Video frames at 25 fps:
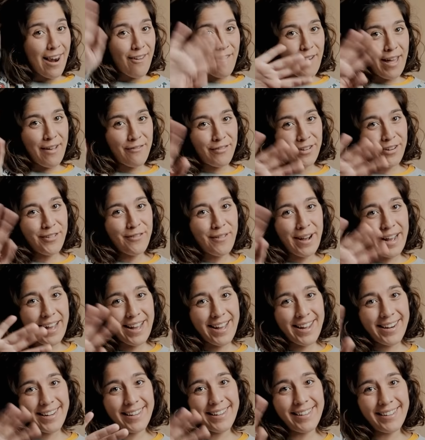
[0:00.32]
Hello
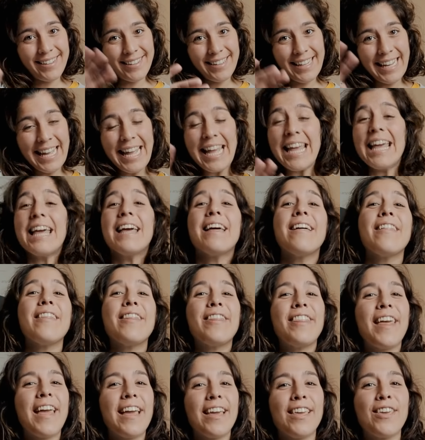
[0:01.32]
everyone!
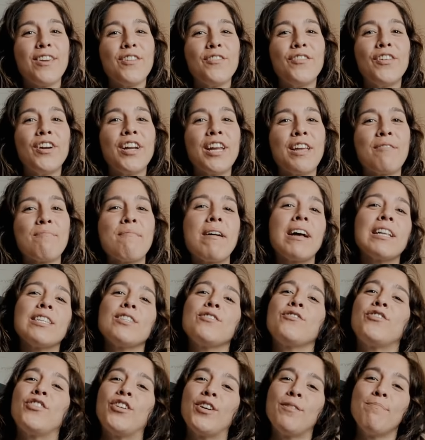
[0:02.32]
Thank you very
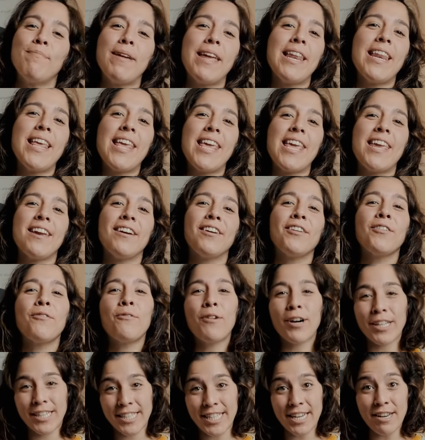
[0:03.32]
much for being here
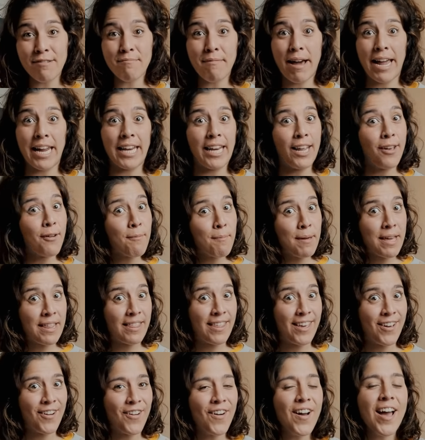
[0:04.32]
watching my new
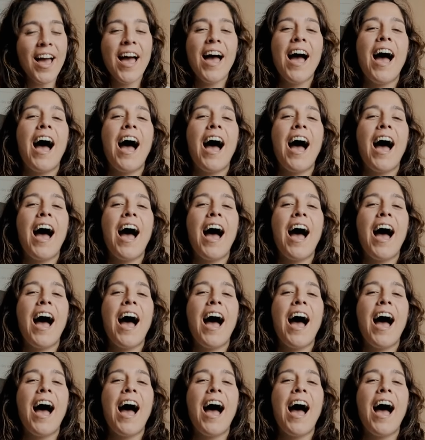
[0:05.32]
video